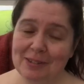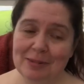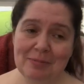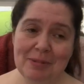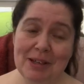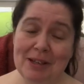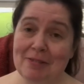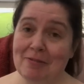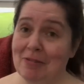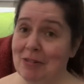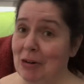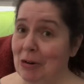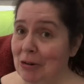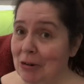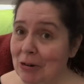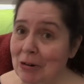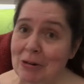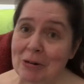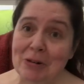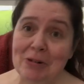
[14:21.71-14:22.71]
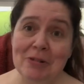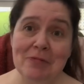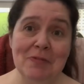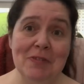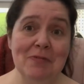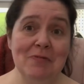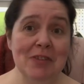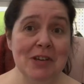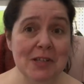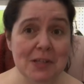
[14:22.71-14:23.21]
You may have heard of
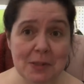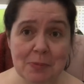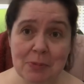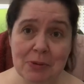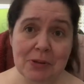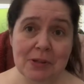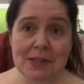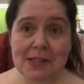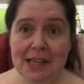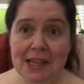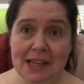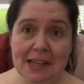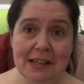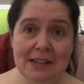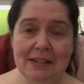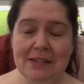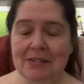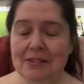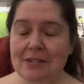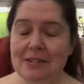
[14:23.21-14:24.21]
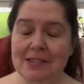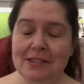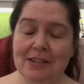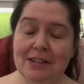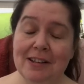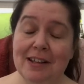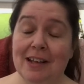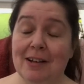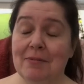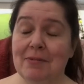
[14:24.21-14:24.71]
the Facebook scandal and
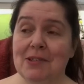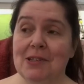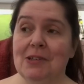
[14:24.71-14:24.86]
all that.